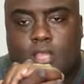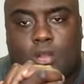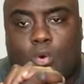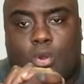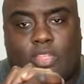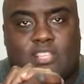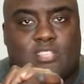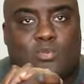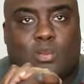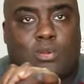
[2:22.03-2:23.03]
Or they
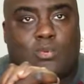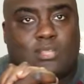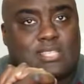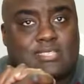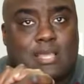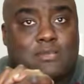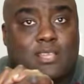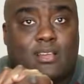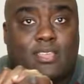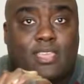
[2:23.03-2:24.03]
just want to work with the
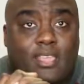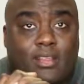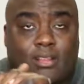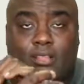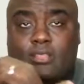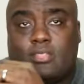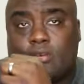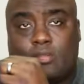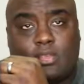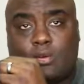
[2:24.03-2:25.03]
Samsung Gear,
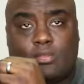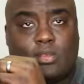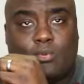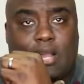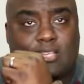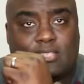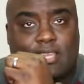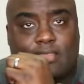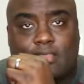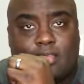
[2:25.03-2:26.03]
the watch
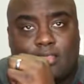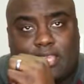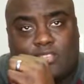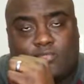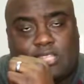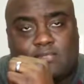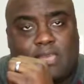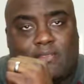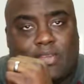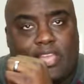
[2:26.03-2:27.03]
that's
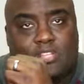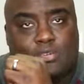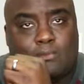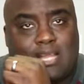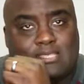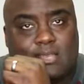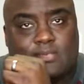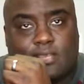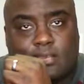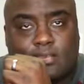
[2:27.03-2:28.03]
made for Android by
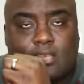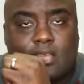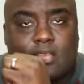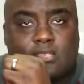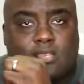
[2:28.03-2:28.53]
Samsung.